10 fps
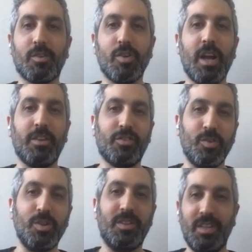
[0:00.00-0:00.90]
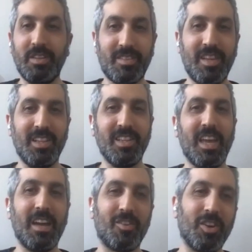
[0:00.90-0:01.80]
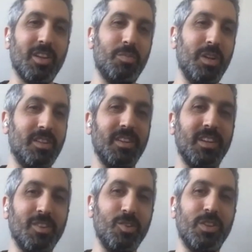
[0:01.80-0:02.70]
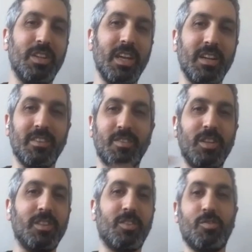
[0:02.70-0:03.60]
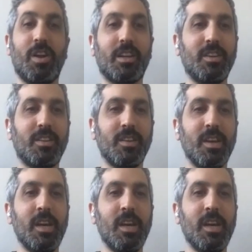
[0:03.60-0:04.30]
crash, so it did its daily aggregate, but it didn't include the data, so you need to correct it.